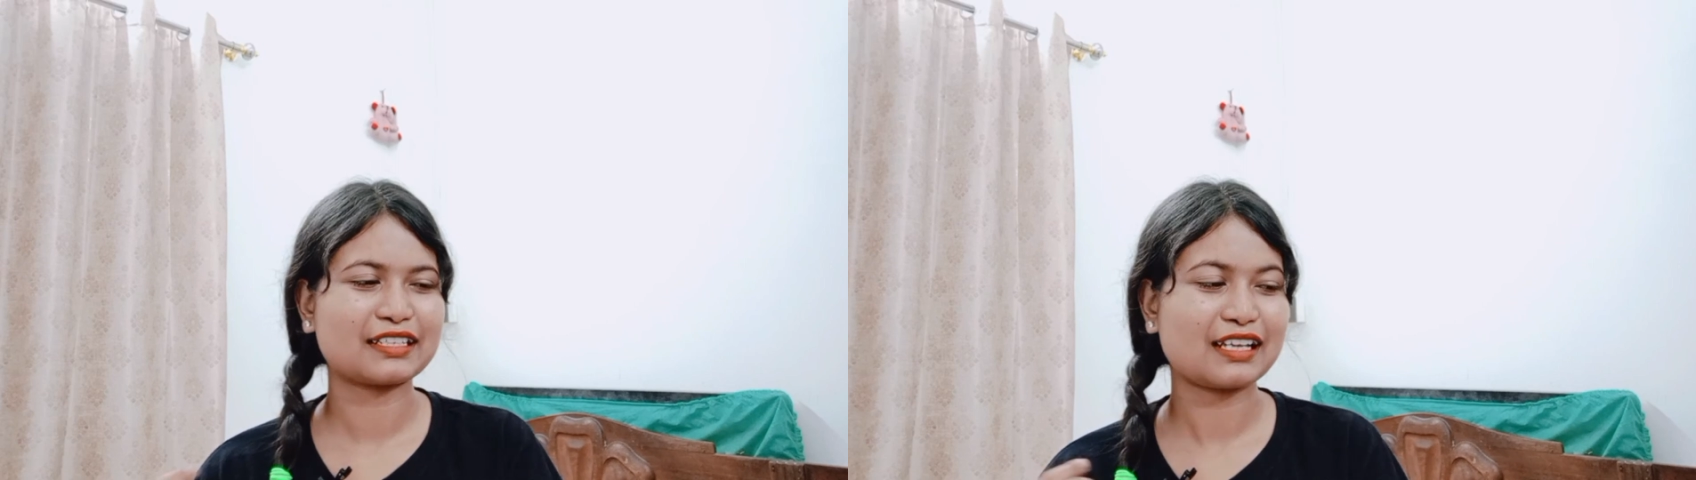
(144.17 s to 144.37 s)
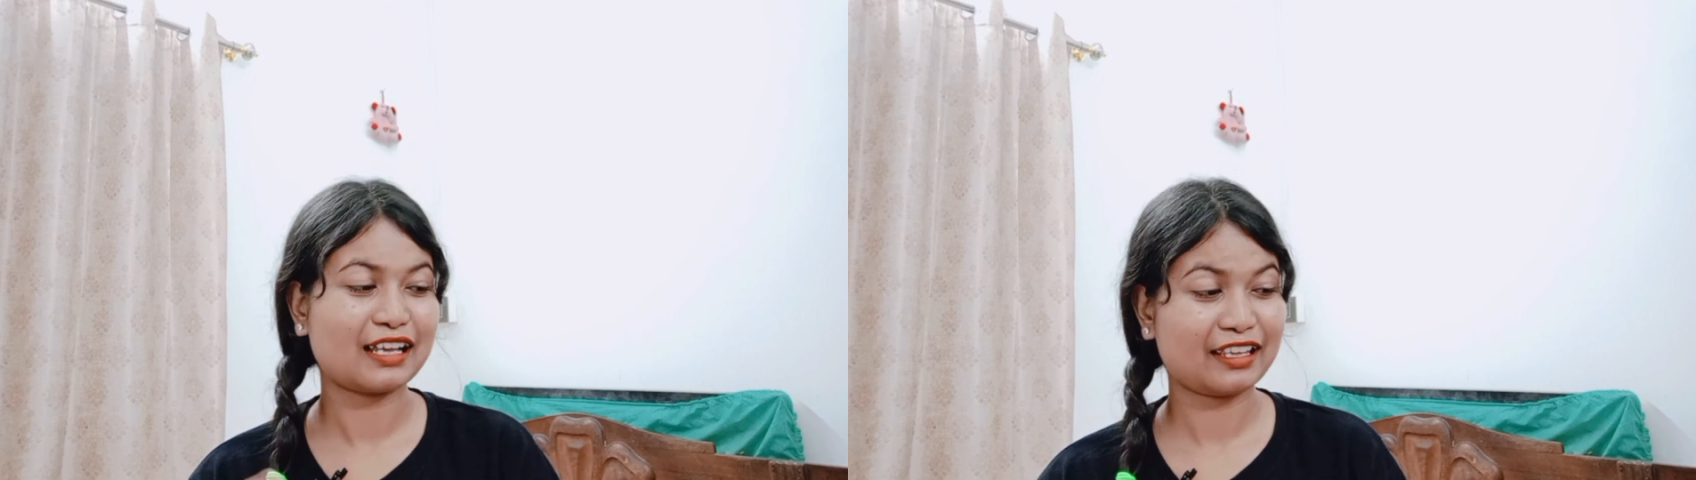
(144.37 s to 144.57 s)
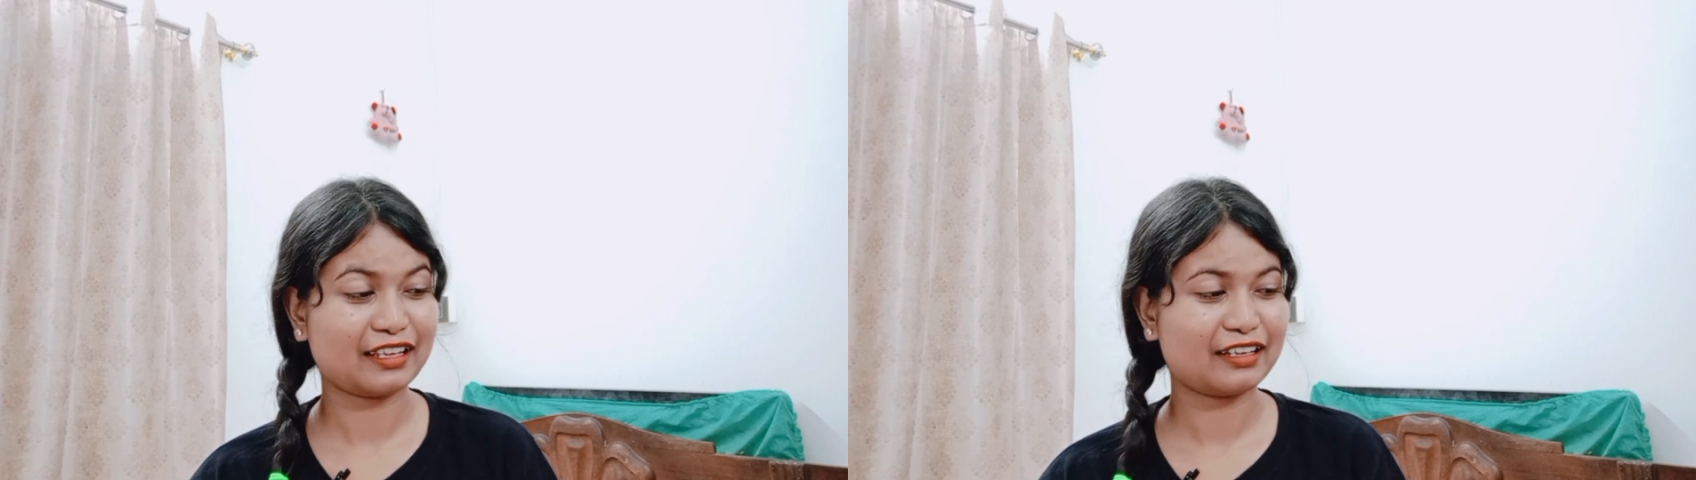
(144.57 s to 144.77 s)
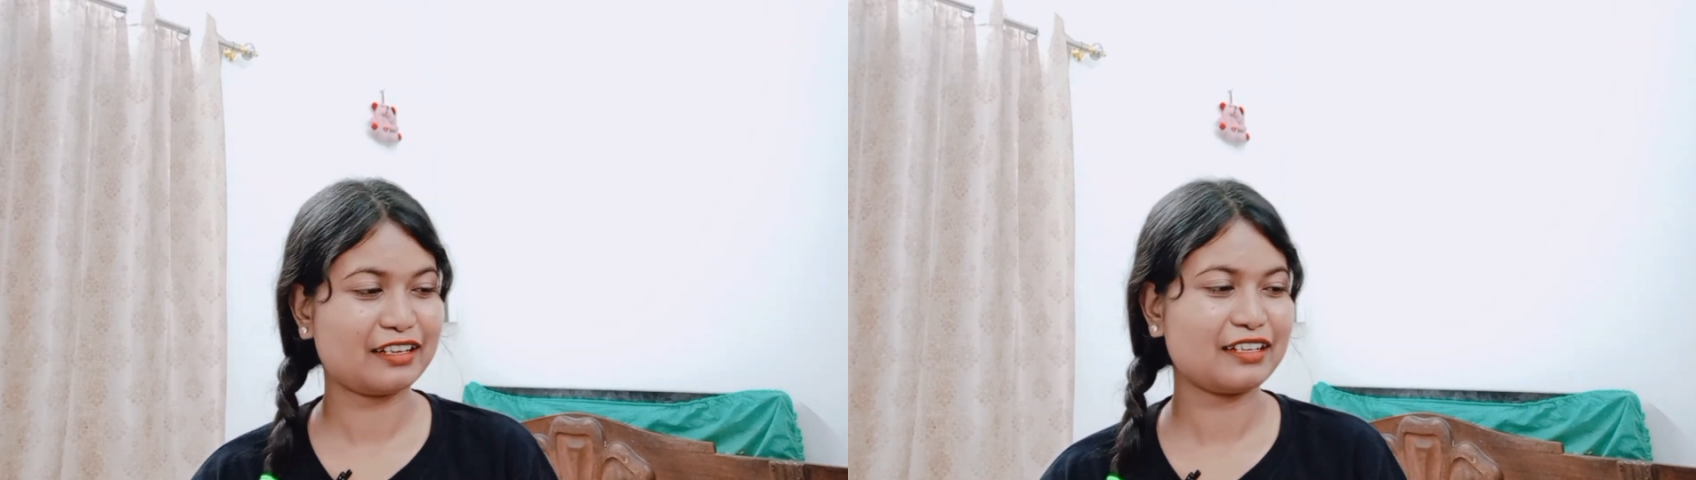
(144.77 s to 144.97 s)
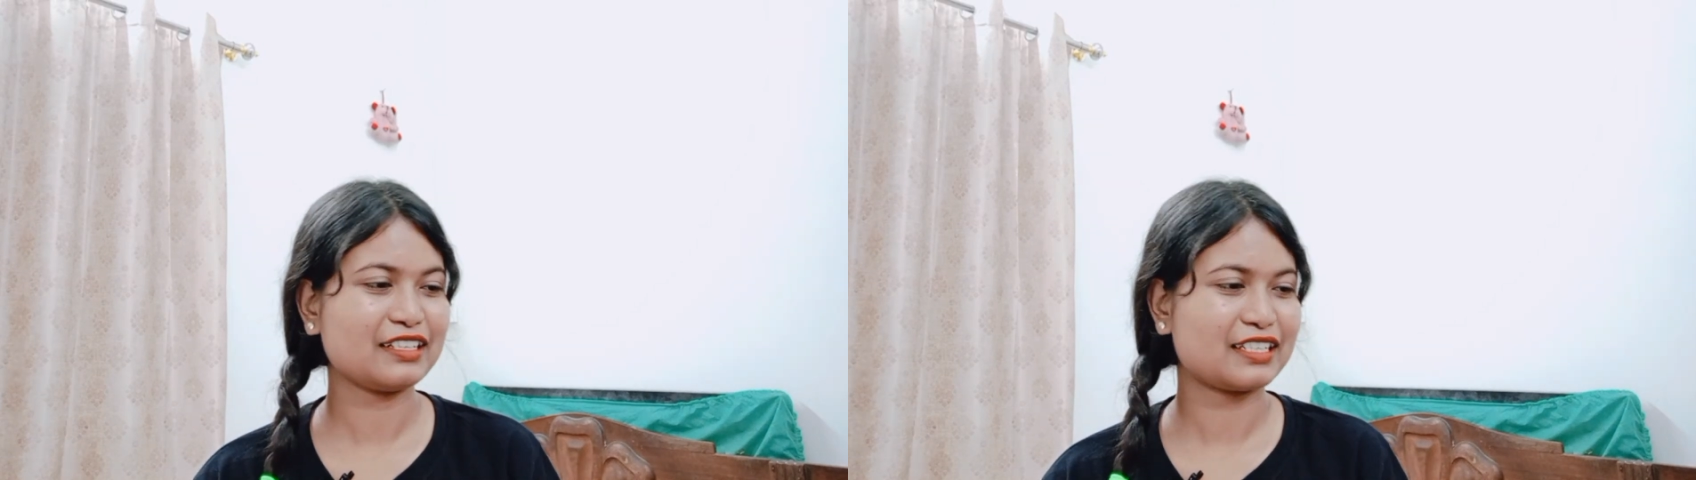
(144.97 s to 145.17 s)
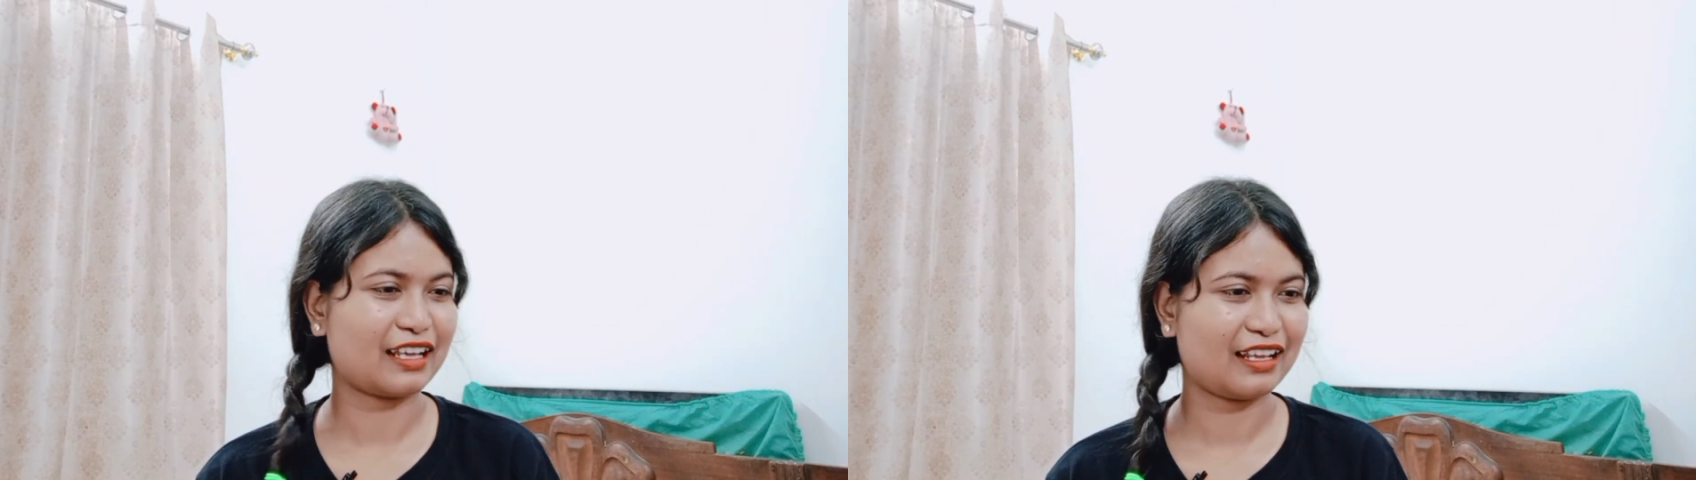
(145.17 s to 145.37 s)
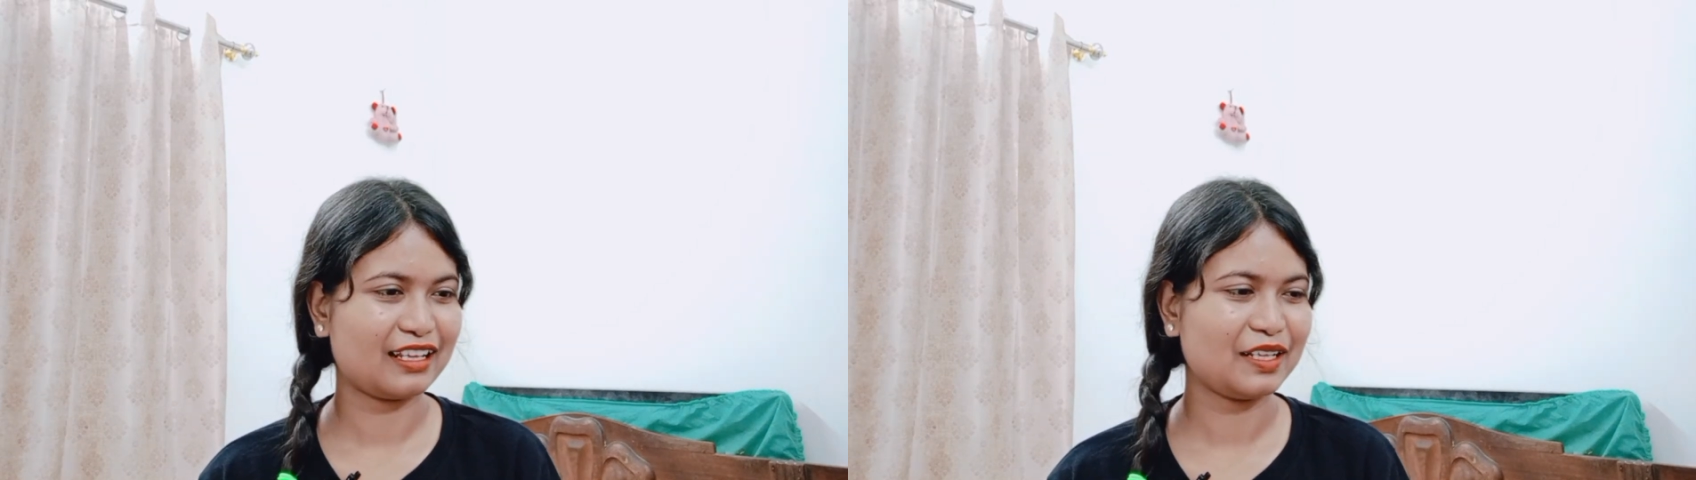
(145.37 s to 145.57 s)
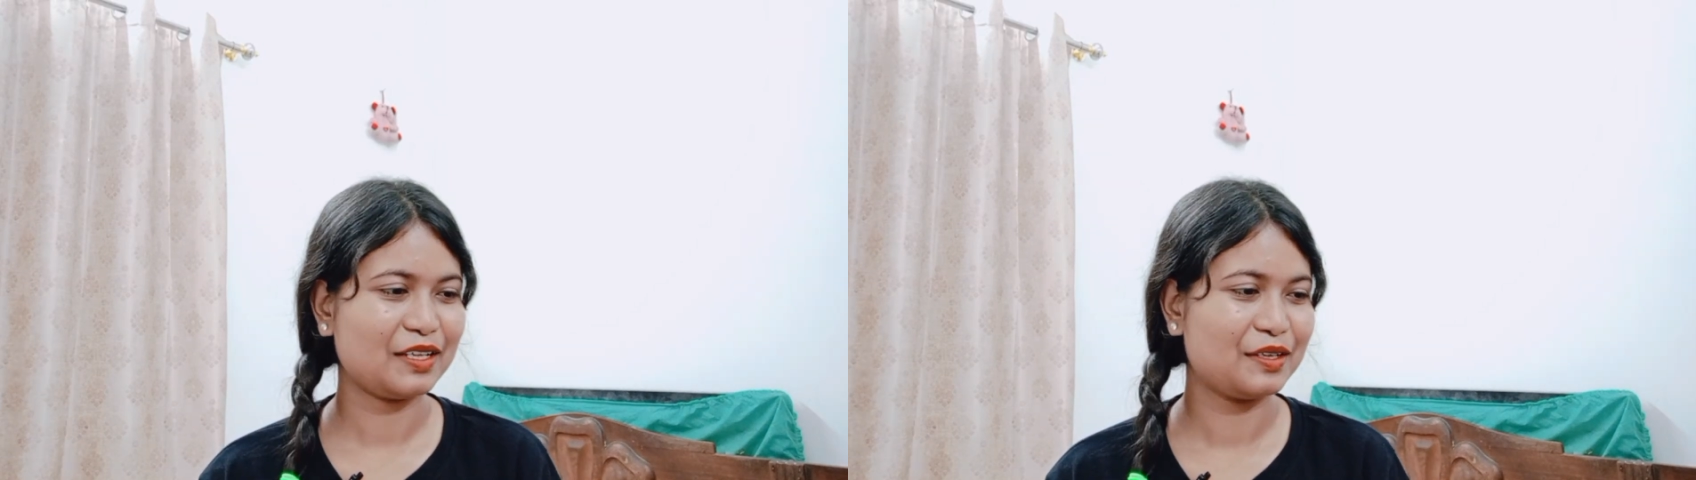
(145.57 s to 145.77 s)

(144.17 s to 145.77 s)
tire. Yeah.